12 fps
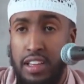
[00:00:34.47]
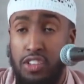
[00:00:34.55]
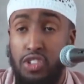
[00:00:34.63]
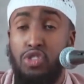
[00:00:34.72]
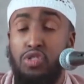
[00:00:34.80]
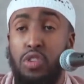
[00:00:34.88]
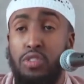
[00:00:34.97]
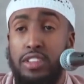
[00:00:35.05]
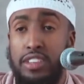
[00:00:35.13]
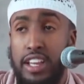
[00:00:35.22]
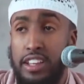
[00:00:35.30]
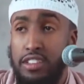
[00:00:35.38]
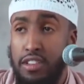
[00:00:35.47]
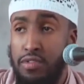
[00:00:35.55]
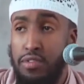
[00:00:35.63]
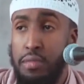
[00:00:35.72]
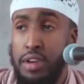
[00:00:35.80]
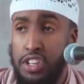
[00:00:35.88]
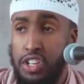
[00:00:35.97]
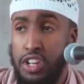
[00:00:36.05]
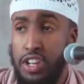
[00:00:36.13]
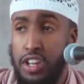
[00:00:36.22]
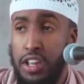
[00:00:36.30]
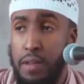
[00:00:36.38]
Struggle to take this
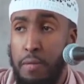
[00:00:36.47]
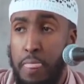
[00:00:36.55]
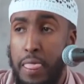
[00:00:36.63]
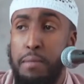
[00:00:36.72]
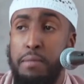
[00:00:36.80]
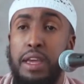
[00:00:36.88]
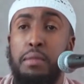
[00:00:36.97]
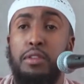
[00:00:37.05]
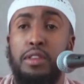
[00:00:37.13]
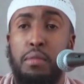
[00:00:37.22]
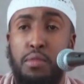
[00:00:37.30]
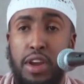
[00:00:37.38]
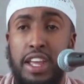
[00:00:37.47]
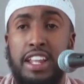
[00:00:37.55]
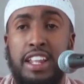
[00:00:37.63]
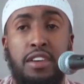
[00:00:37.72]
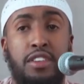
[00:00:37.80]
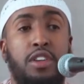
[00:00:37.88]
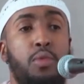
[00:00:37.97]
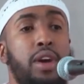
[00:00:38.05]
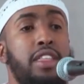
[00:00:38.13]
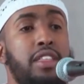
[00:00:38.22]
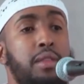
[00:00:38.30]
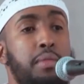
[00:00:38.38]
information and be able to break it down in a
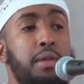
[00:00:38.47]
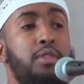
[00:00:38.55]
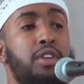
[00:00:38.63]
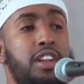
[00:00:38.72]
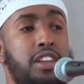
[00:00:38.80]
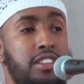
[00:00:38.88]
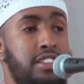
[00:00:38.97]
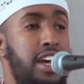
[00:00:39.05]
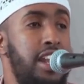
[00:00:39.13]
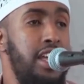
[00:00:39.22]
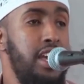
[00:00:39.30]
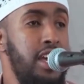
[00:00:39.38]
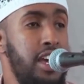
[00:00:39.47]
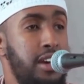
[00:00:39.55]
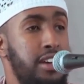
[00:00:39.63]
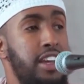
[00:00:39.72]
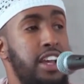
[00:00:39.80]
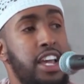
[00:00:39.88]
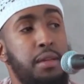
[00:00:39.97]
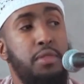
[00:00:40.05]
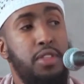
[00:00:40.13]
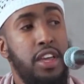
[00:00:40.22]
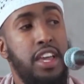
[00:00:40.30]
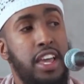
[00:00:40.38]
way that the people can understand. Because I keep
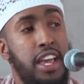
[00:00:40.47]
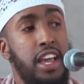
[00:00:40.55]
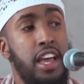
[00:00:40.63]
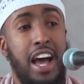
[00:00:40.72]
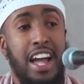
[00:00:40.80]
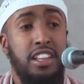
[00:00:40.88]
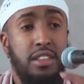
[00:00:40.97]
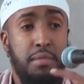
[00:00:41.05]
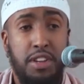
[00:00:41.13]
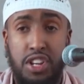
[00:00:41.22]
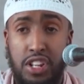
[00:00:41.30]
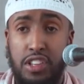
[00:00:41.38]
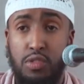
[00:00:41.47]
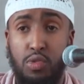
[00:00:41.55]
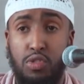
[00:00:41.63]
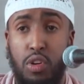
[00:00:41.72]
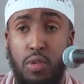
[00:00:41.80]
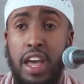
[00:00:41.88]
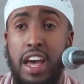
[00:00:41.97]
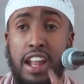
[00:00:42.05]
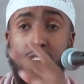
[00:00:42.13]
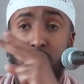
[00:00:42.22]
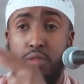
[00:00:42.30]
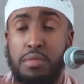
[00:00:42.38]
thinking, I need to mention this also,
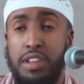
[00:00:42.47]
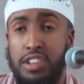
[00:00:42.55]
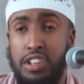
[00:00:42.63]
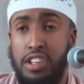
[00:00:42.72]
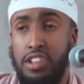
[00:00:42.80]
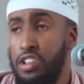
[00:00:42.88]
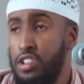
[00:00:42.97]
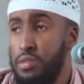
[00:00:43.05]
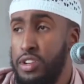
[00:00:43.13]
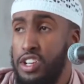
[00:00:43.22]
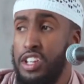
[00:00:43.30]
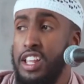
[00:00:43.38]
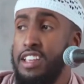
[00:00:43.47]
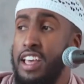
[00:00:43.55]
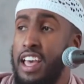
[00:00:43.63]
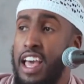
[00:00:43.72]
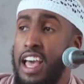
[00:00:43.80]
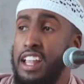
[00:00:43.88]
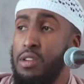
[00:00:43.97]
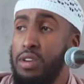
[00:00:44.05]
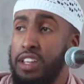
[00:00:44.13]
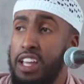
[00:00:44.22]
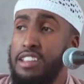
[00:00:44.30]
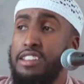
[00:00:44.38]
and I also need to mention this, and then
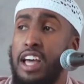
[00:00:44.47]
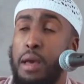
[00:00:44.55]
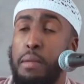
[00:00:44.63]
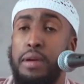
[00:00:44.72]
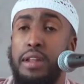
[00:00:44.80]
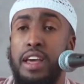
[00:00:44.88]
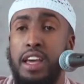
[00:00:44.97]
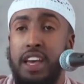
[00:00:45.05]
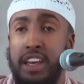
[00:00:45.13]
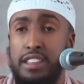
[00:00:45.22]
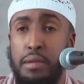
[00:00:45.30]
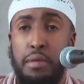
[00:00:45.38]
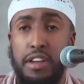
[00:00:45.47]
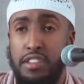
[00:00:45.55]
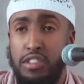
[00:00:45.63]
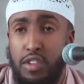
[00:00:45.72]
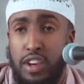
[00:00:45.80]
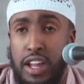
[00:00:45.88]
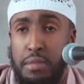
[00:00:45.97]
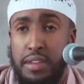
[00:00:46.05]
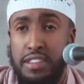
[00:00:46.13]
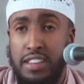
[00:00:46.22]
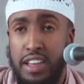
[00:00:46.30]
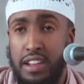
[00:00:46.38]
what tends to happen is the person's looking at
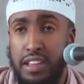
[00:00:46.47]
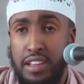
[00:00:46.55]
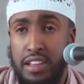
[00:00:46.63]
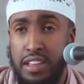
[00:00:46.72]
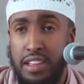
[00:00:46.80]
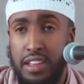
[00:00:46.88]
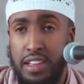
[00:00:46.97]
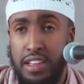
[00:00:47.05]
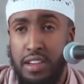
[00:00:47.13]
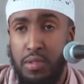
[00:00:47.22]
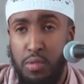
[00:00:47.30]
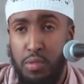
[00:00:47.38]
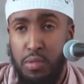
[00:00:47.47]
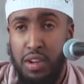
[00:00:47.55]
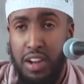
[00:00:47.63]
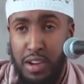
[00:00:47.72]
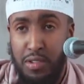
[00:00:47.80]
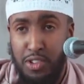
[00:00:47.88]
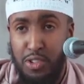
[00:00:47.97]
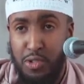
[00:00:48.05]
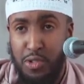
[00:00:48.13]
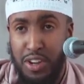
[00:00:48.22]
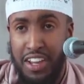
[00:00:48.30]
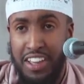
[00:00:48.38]
me and saying, what language are you
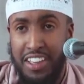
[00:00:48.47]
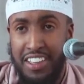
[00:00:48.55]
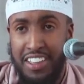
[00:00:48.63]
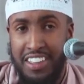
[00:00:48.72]
talking?